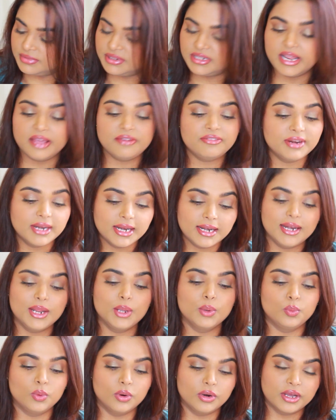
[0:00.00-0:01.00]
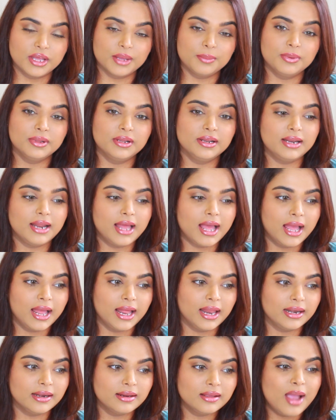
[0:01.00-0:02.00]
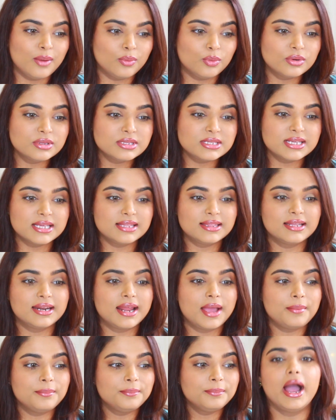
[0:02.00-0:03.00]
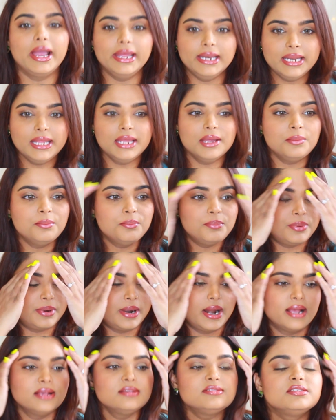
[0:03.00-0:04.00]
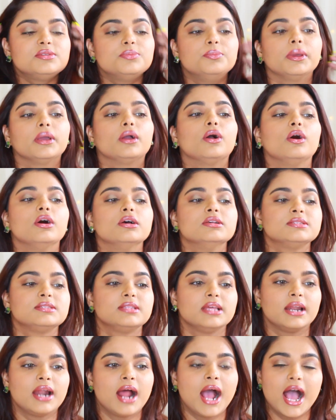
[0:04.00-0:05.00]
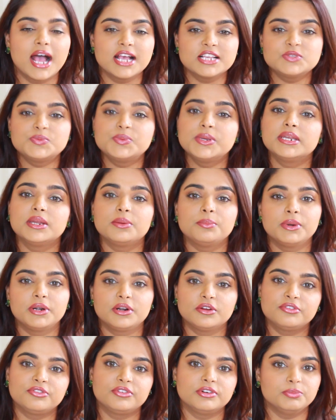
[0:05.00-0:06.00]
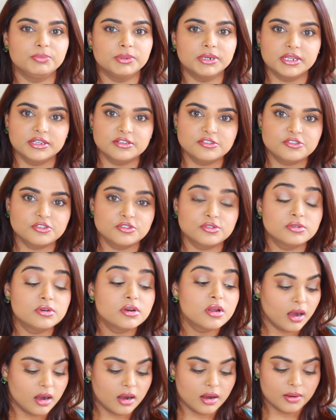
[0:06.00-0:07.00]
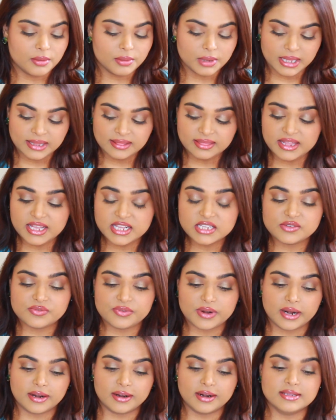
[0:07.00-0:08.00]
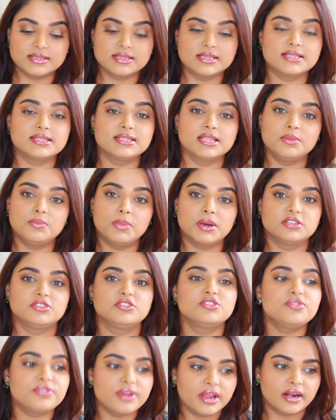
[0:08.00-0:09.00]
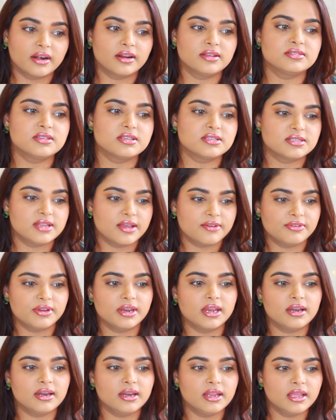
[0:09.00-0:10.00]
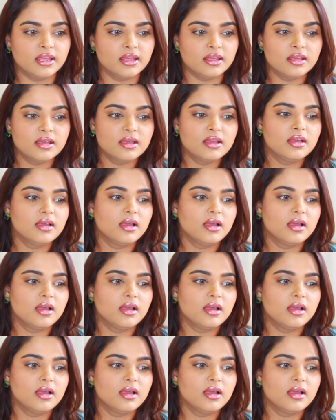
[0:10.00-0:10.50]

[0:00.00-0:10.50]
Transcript: definitely workable, and I won't say that I'm highly impressed because there has been a bit of repetition in these fragrances. The budget fragrances definitely